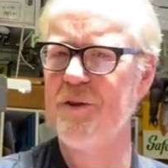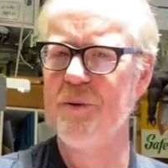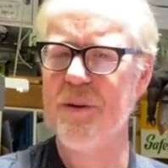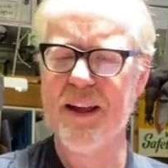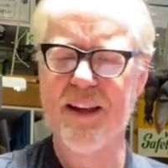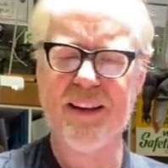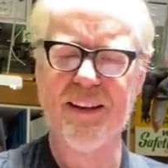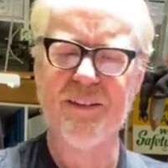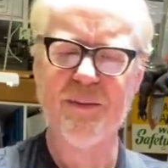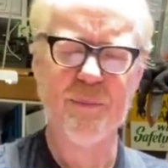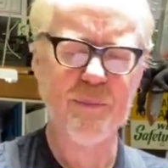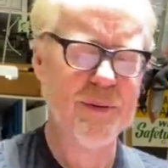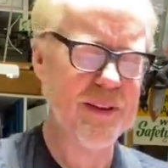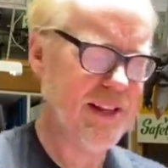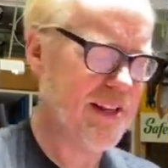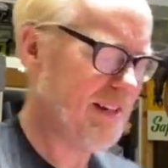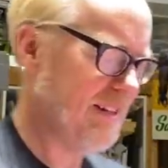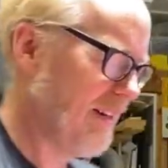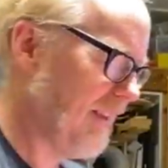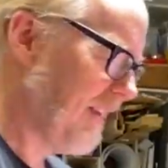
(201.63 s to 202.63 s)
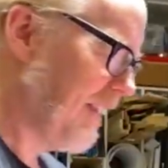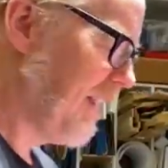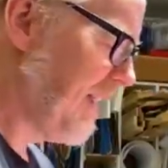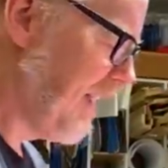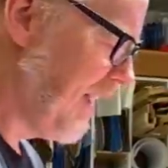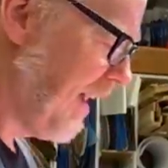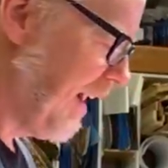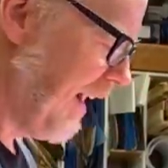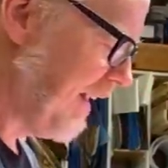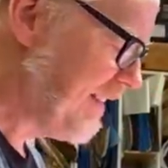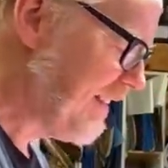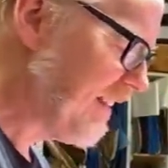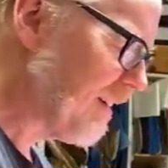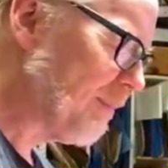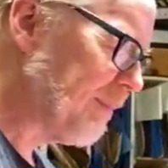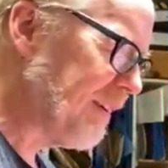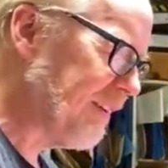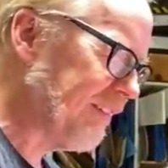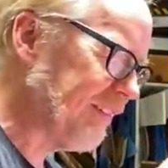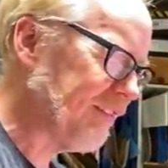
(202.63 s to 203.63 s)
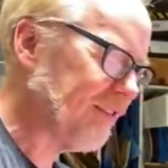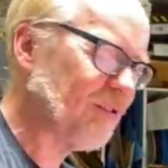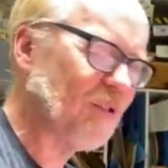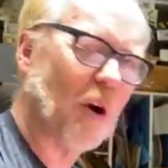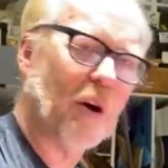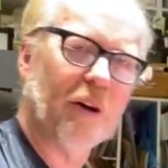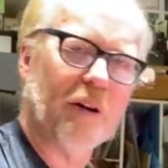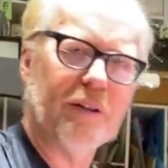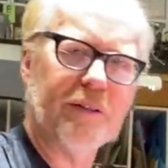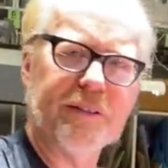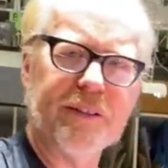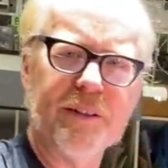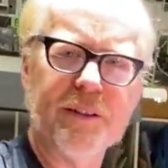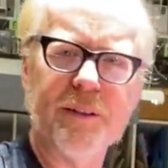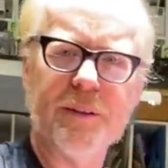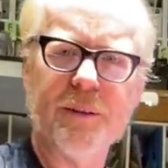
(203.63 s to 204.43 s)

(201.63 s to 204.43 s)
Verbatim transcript: do that as a plan. I think I'm going to start.